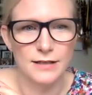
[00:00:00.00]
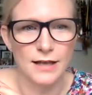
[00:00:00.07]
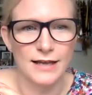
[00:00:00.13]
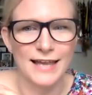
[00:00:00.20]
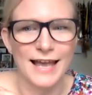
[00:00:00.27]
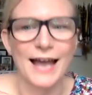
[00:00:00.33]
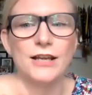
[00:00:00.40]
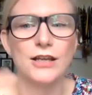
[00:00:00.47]
Like,
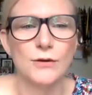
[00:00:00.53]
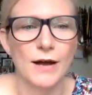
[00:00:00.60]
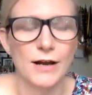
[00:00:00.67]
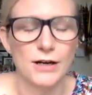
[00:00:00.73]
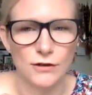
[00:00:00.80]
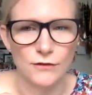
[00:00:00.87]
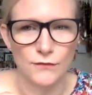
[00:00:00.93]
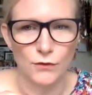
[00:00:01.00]
can you
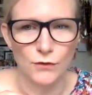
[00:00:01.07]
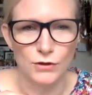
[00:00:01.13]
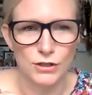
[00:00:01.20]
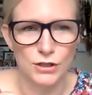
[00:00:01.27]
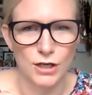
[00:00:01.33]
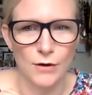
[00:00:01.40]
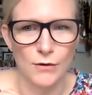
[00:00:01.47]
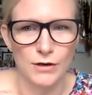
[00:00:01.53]
actually afford
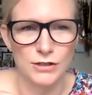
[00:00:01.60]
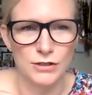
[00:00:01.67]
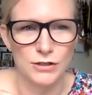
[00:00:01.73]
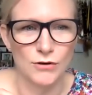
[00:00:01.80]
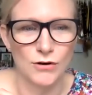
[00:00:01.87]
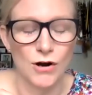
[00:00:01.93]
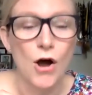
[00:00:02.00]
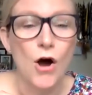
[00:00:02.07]
to go on
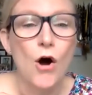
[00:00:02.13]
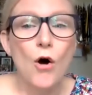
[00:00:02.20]
tour,